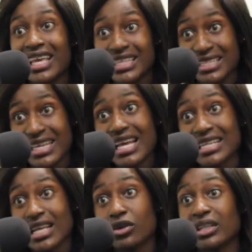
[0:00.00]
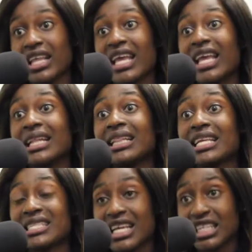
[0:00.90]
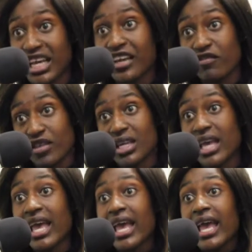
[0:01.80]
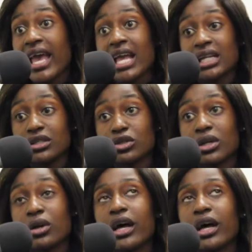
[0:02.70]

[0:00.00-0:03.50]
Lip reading: are STIs out there and there's HIV, and